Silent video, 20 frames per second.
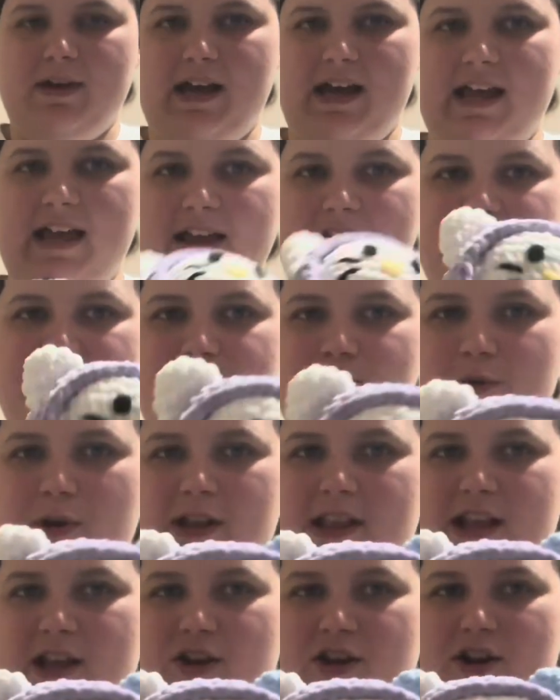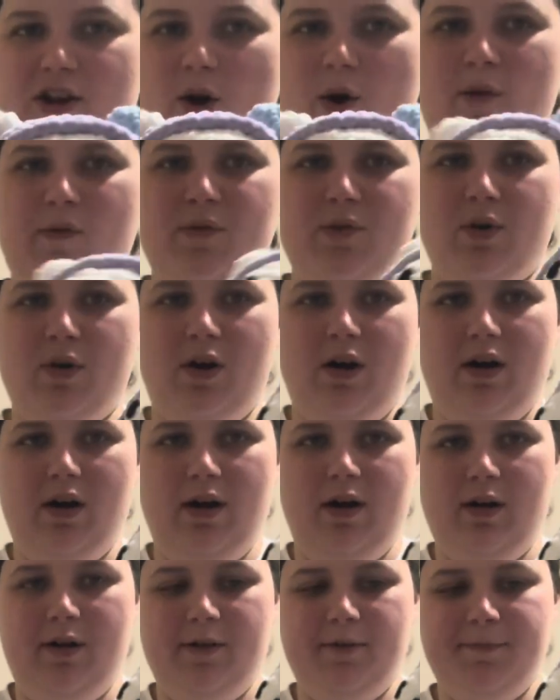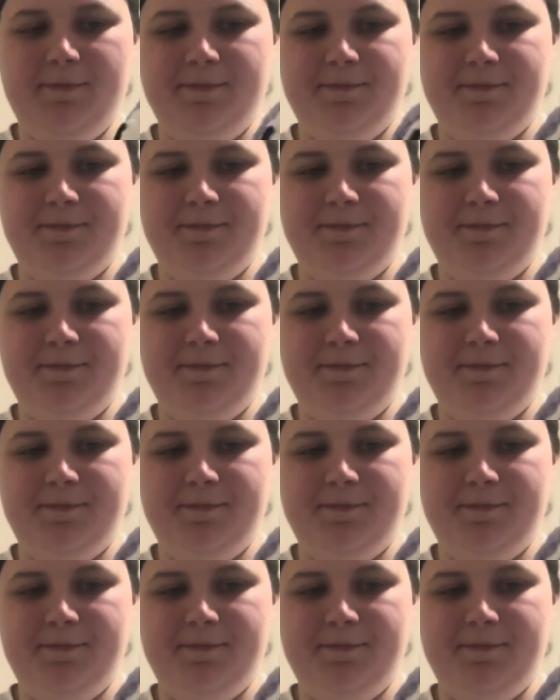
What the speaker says: It's really good overall.